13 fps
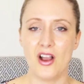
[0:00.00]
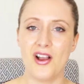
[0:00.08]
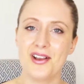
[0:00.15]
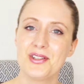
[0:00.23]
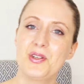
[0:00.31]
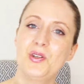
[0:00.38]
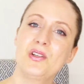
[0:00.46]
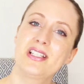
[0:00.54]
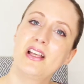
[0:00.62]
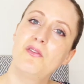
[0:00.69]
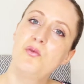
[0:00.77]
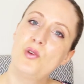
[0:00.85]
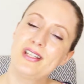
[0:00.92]
Ask
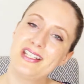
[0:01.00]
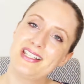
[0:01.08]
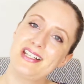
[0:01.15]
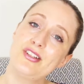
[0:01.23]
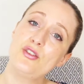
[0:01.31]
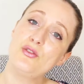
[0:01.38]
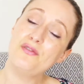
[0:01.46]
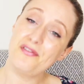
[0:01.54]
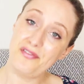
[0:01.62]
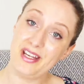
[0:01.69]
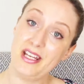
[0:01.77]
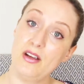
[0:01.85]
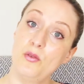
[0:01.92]
yourself what it is you
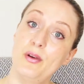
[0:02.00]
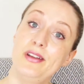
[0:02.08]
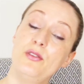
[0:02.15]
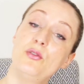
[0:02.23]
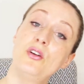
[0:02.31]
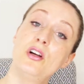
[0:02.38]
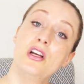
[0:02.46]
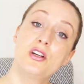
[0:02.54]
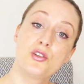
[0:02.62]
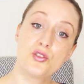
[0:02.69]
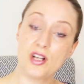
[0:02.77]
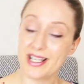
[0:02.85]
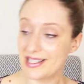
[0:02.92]
fear when you're
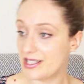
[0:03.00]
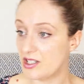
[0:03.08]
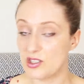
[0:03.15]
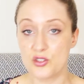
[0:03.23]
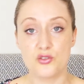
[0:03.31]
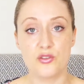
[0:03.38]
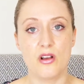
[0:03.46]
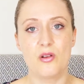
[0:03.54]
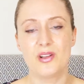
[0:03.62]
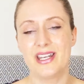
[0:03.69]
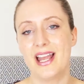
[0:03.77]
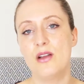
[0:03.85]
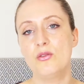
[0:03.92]
trying to control
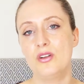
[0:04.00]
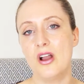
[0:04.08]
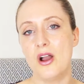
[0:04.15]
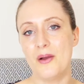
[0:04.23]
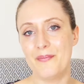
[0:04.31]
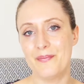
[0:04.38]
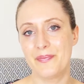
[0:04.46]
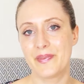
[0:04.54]
an outcome,